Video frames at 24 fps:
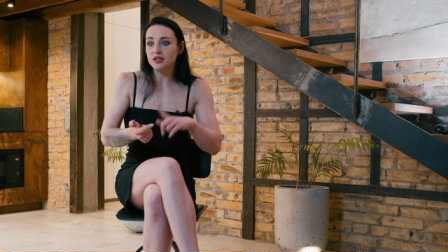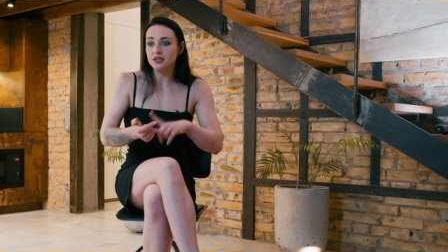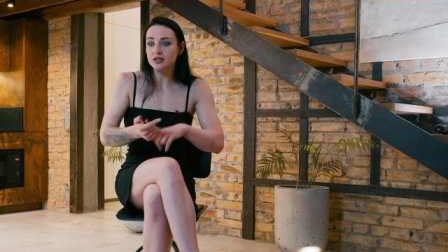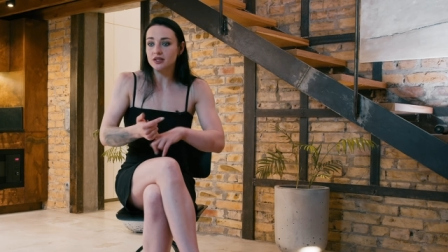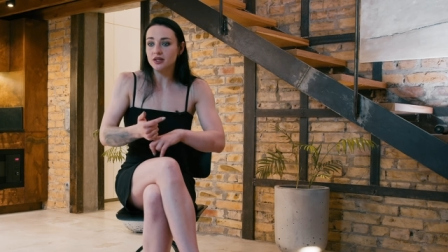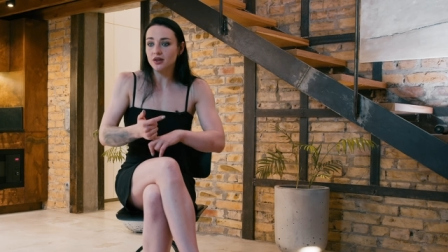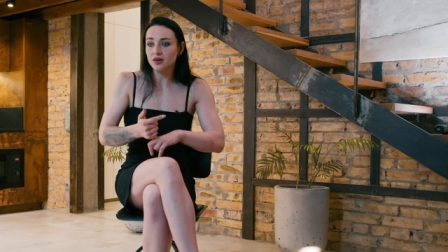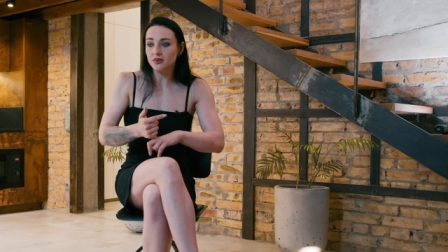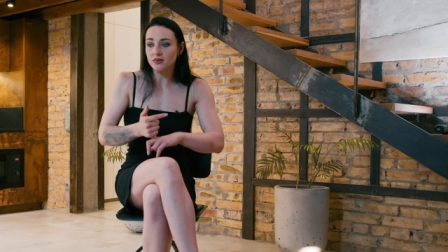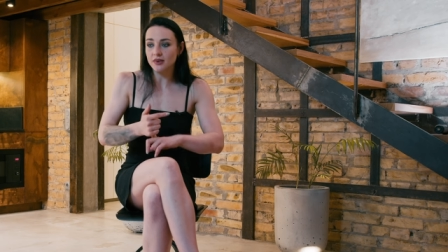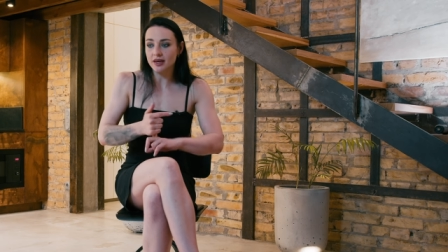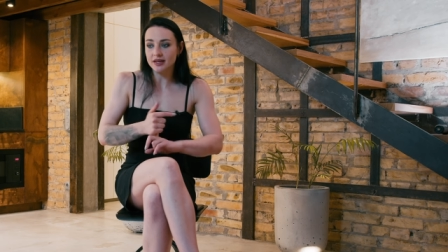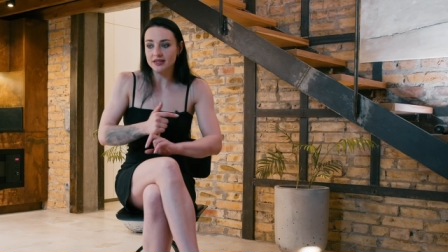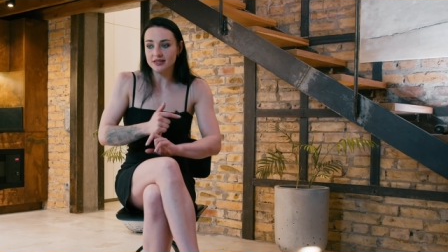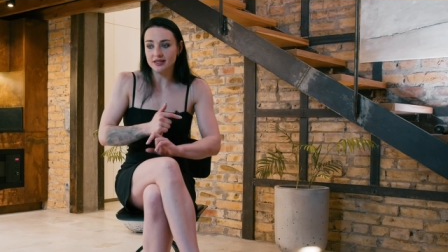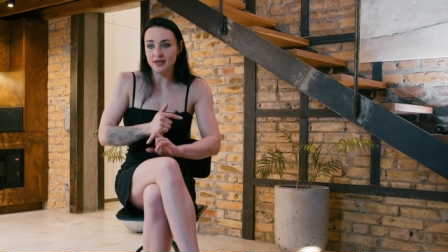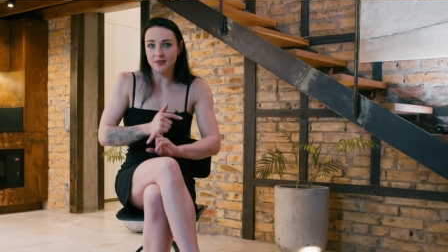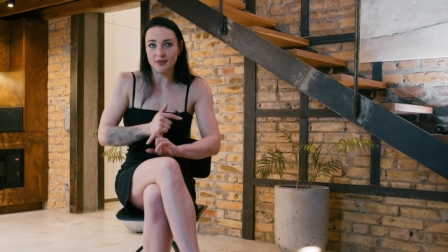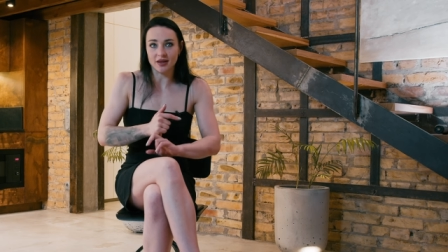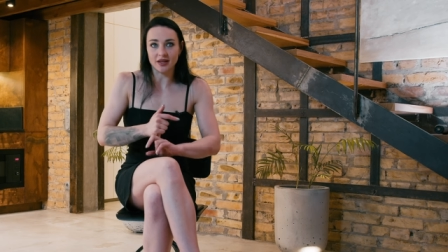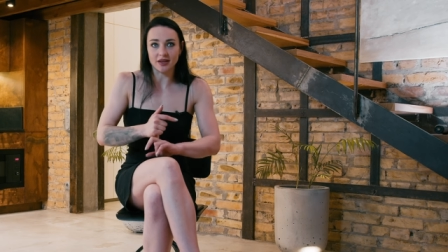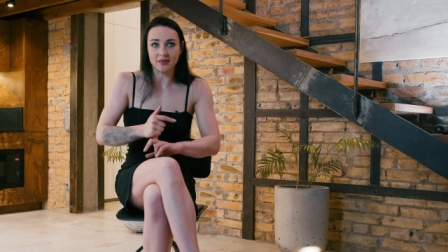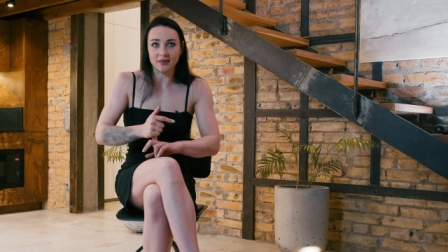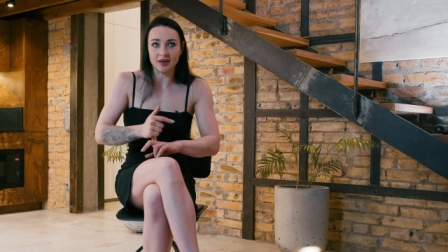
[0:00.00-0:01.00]
to make
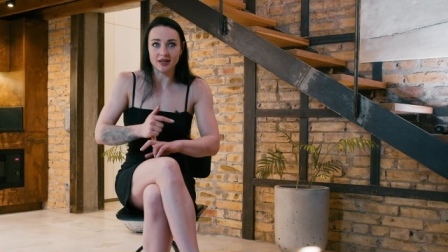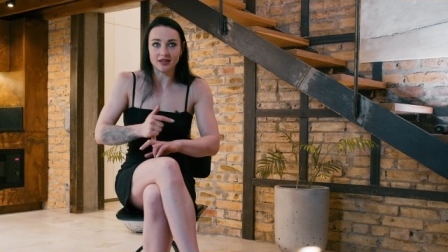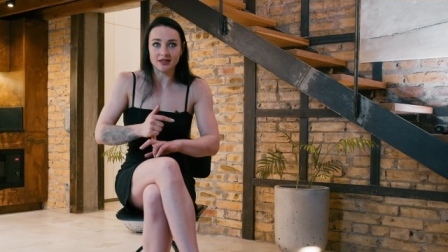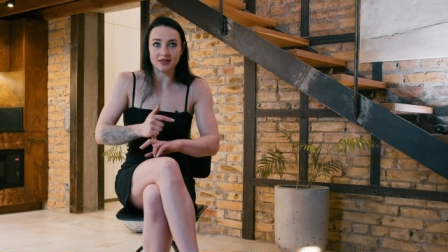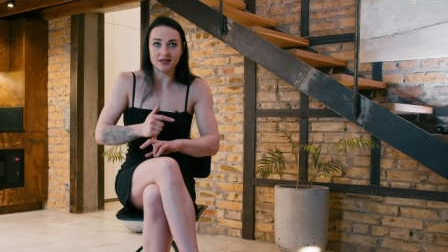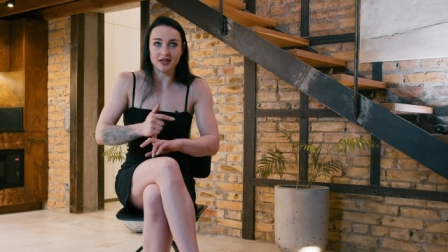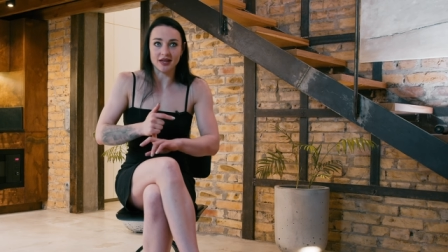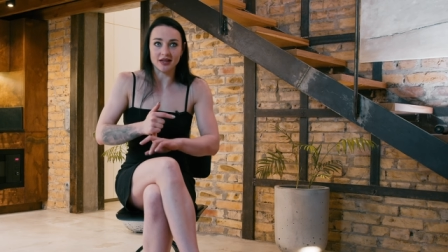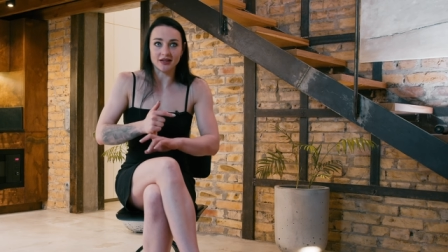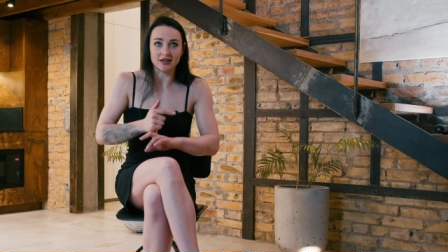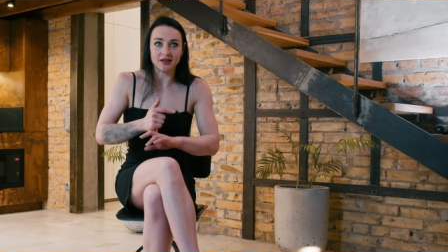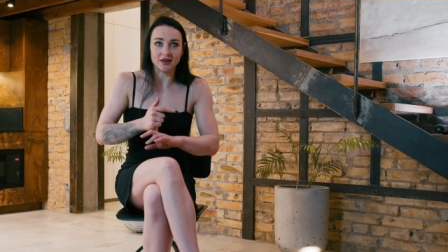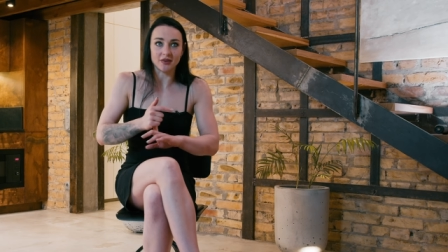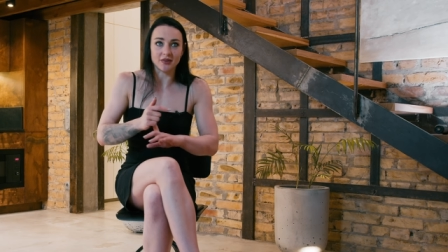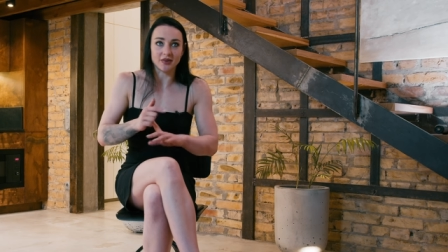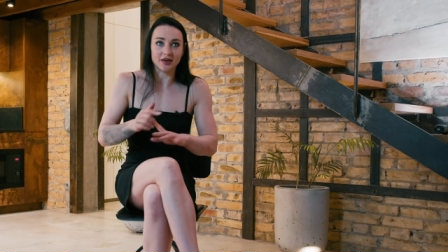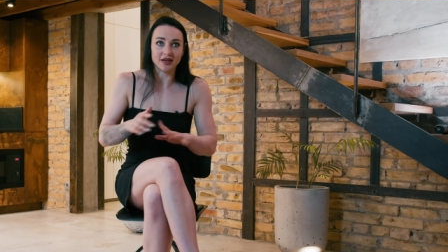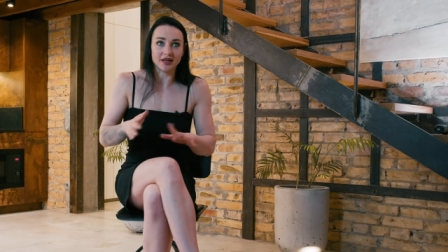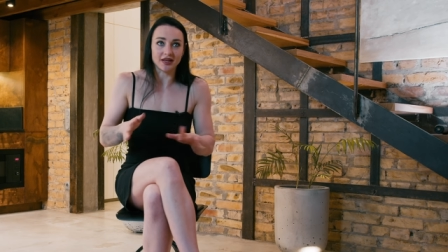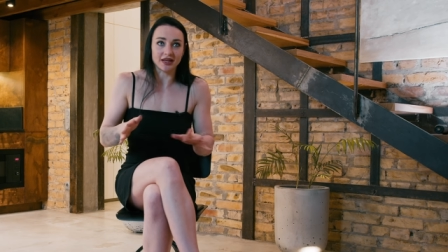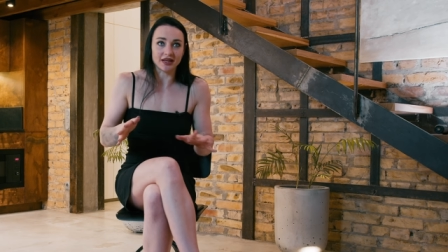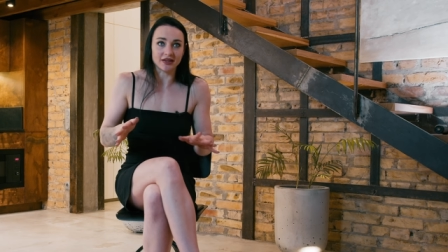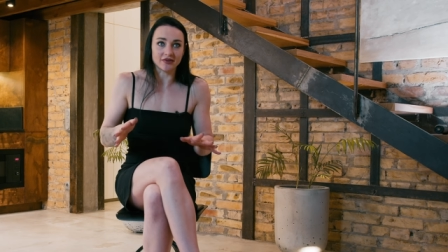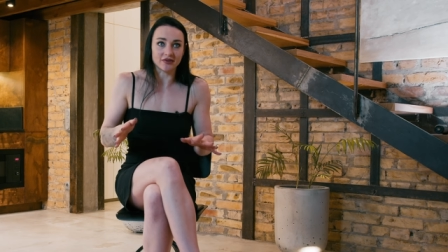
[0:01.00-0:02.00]
some elements that
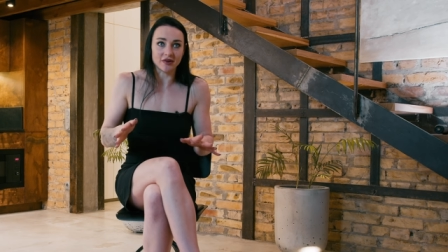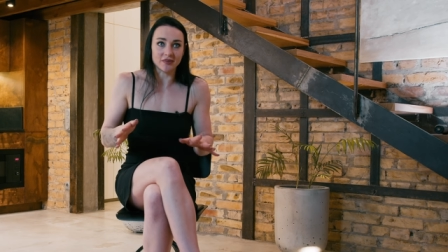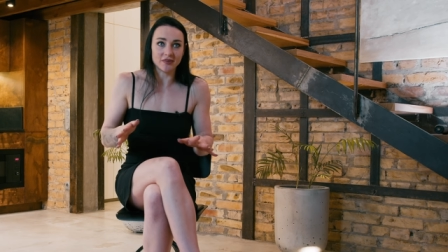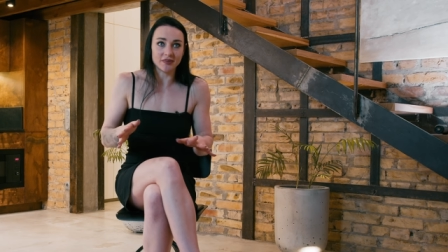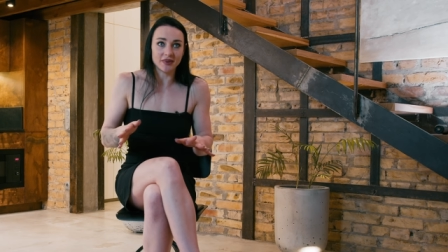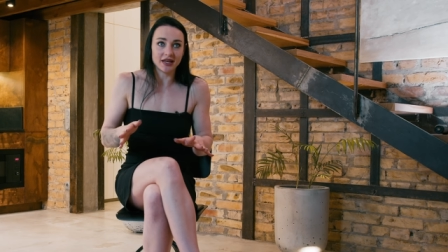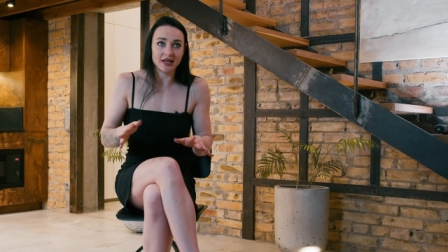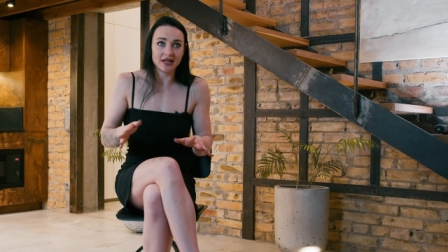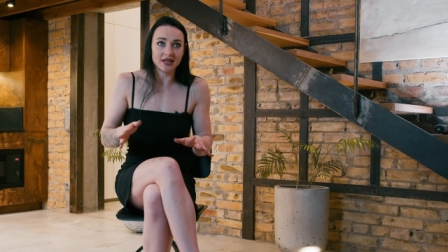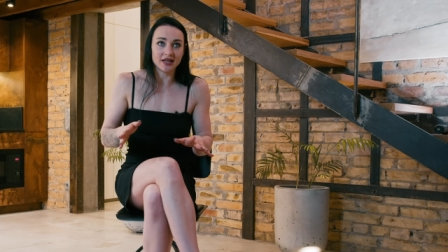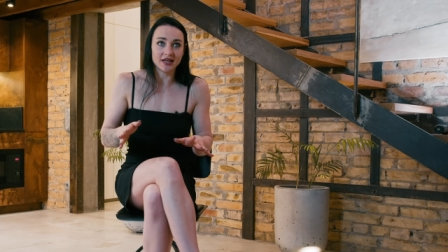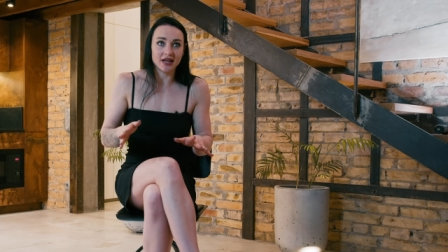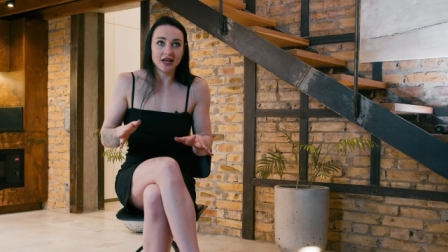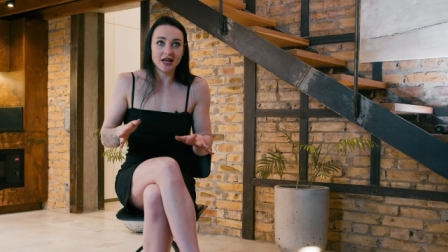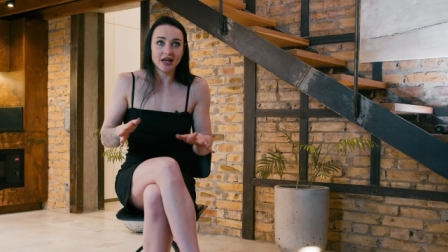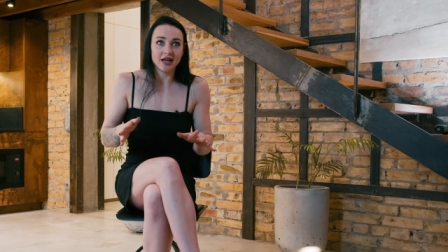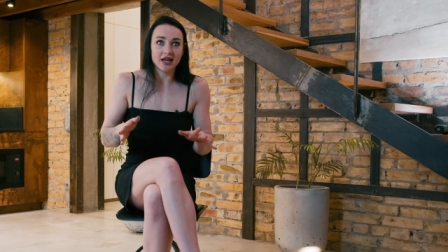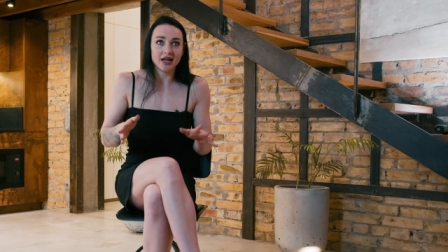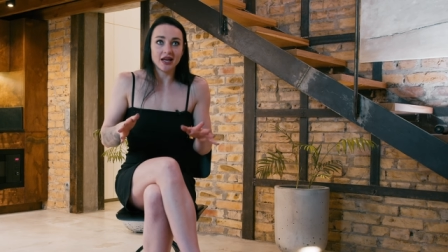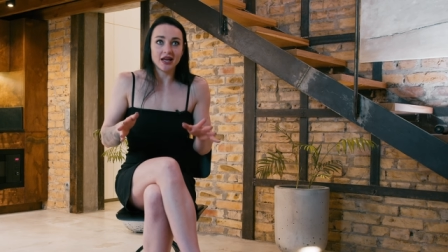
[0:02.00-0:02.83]
nobody can repeat,